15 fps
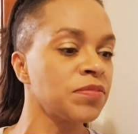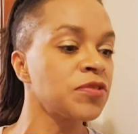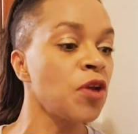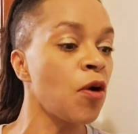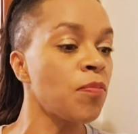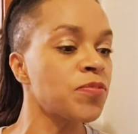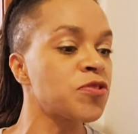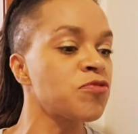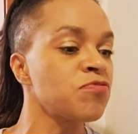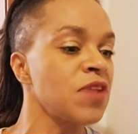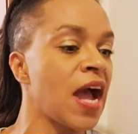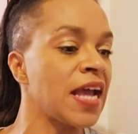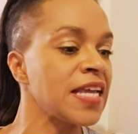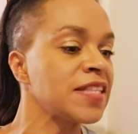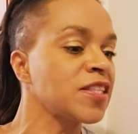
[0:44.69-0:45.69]
no, do
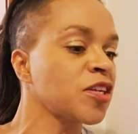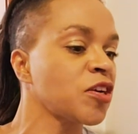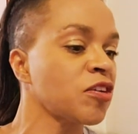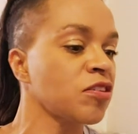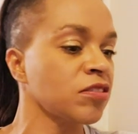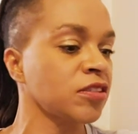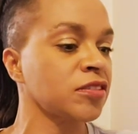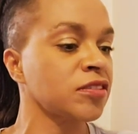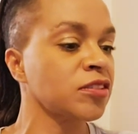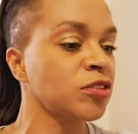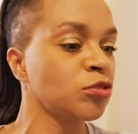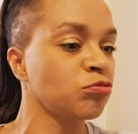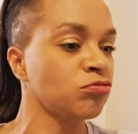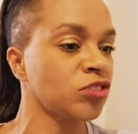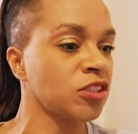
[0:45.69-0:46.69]
not eat the curlers,
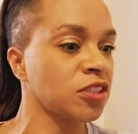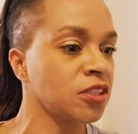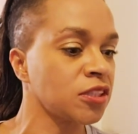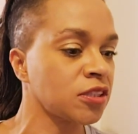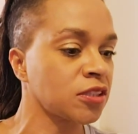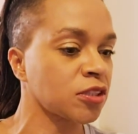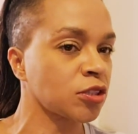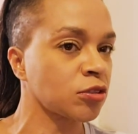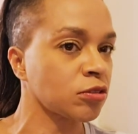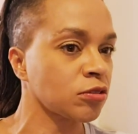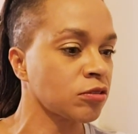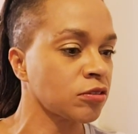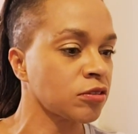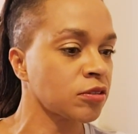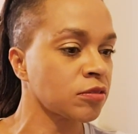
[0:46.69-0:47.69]
do not eat the
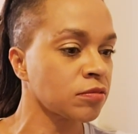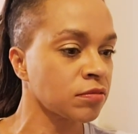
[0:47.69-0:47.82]
curlers,